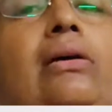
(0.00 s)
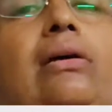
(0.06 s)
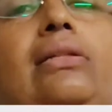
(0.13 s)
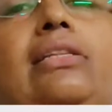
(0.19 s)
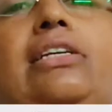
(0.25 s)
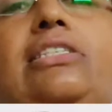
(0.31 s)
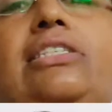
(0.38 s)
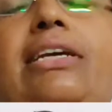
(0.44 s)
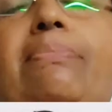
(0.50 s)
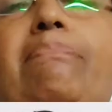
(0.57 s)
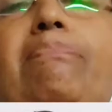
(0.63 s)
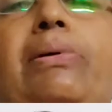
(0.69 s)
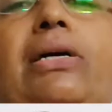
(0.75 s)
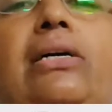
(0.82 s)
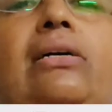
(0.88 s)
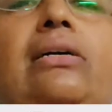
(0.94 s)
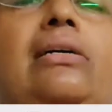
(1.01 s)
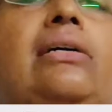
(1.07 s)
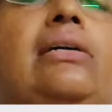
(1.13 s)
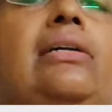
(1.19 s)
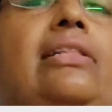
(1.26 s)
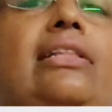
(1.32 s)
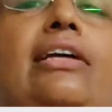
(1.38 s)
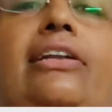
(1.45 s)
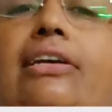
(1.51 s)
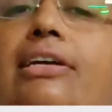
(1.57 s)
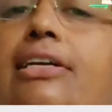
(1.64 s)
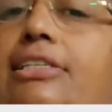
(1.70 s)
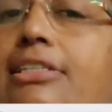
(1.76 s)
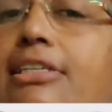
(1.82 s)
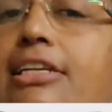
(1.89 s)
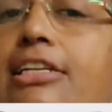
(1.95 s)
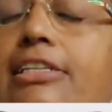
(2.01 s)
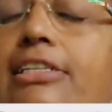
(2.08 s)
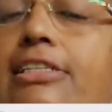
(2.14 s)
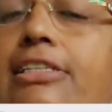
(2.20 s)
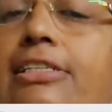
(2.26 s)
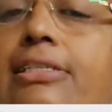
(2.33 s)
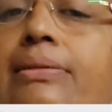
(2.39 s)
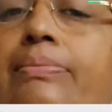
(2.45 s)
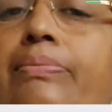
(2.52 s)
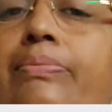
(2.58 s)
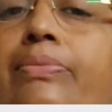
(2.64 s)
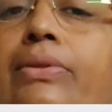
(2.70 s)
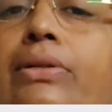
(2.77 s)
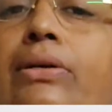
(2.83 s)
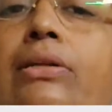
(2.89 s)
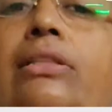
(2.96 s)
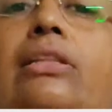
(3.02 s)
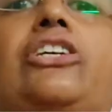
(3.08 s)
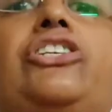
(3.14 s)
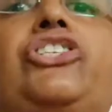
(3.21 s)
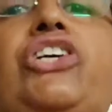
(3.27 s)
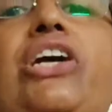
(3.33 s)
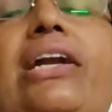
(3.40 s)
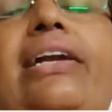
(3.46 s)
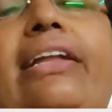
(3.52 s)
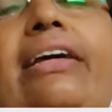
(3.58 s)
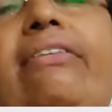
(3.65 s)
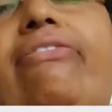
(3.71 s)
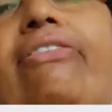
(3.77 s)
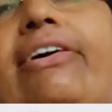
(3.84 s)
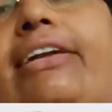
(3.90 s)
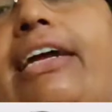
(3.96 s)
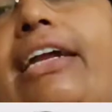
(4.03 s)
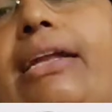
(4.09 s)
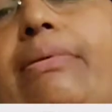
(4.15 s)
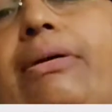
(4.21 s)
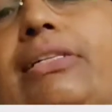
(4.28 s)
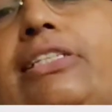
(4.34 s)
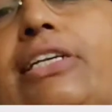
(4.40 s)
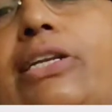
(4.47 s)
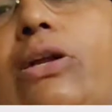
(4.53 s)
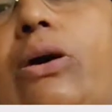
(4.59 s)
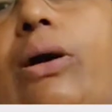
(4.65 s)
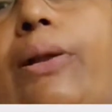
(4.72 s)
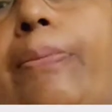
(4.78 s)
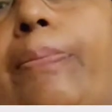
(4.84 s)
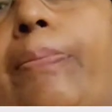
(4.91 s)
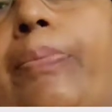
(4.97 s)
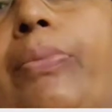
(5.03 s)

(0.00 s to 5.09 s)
the timber, the resins, the shelter for animals and all.